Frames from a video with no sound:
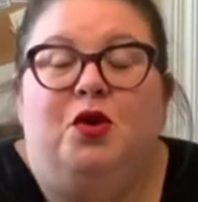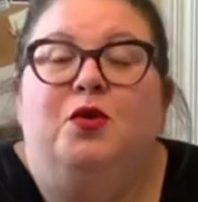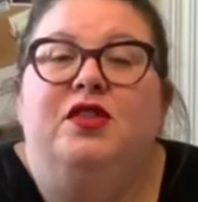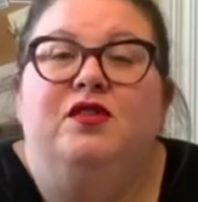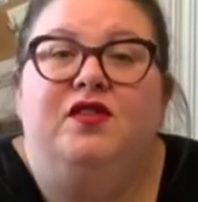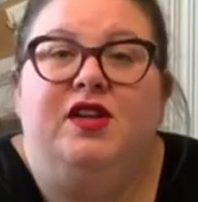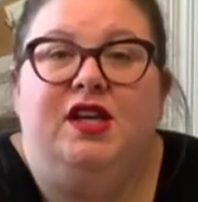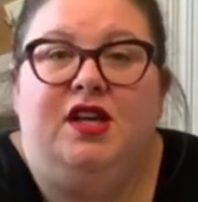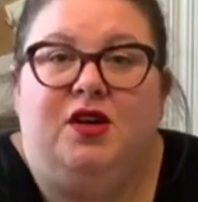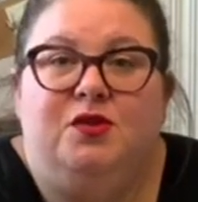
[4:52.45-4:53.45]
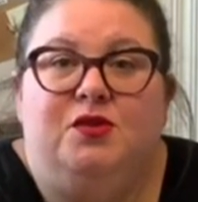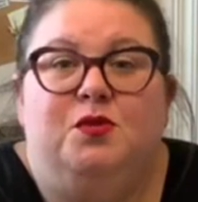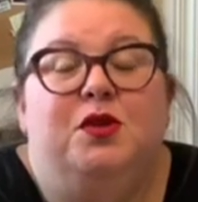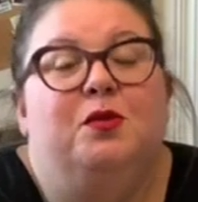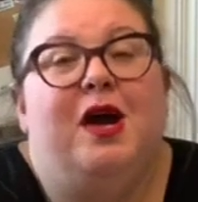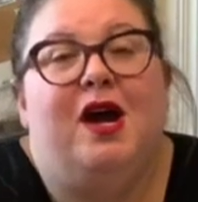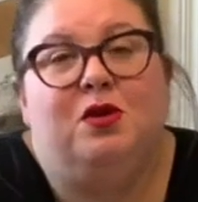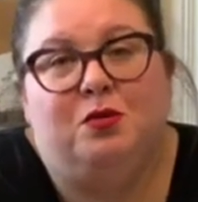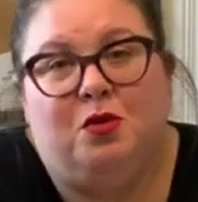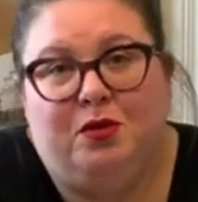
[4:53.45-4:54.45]
with the videos, with the
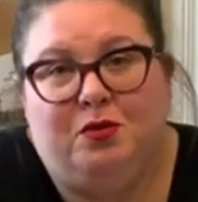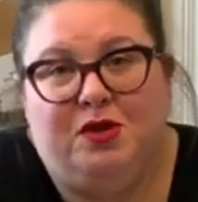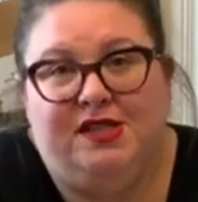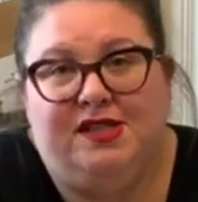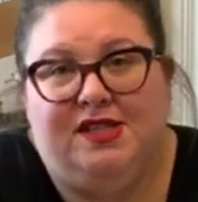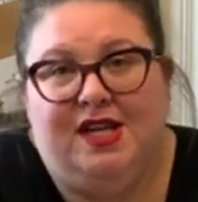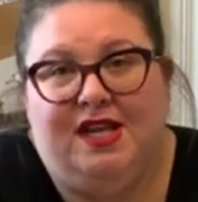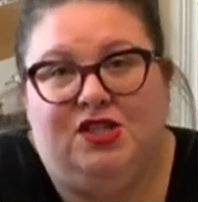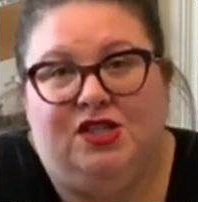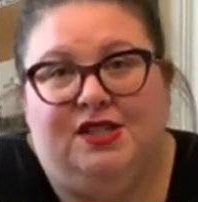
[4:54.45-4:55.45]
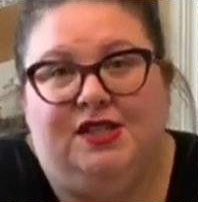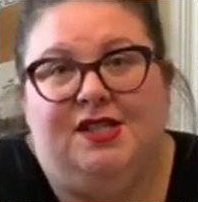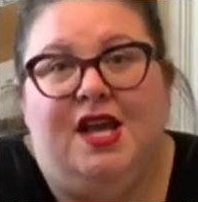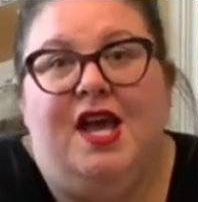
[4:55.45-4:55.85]
PowerPoint presentations,